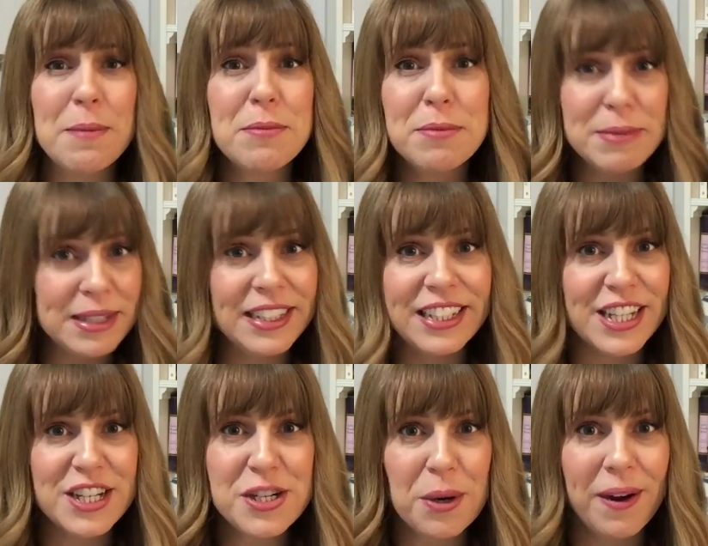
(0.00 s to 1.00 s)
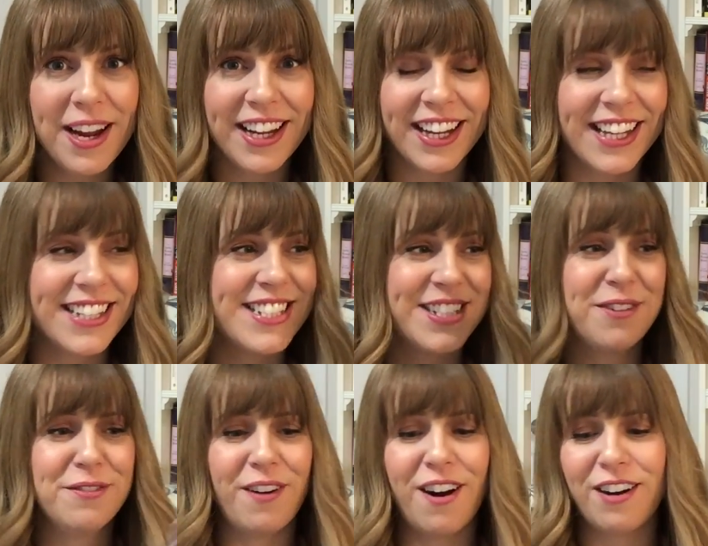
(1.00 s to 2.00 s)
I'm really enjoying it
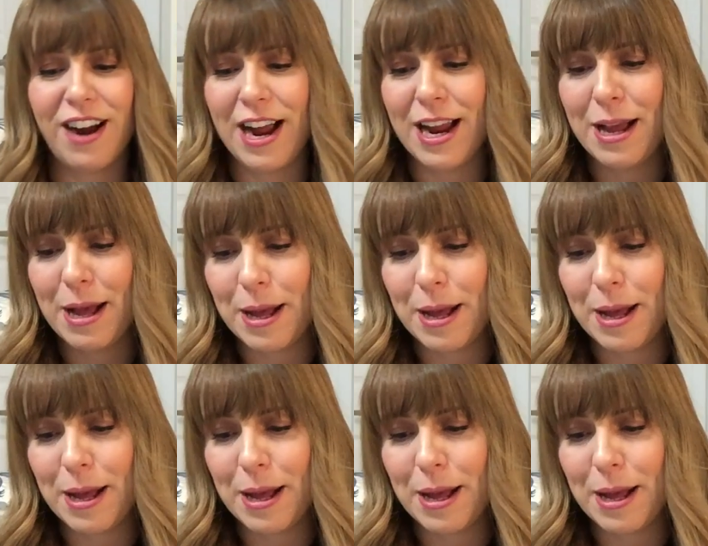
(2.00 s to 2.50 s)
so far. I